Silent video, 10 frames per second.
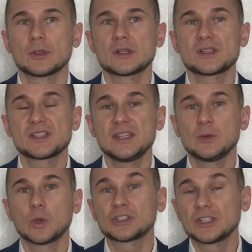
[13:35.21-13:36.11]
see
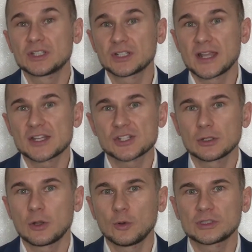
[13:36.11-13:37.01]
what international
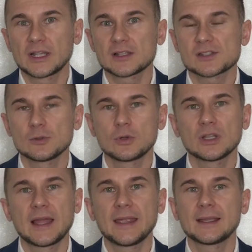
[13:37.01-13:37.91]
hotels look
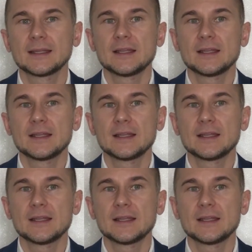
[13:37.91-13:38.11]
like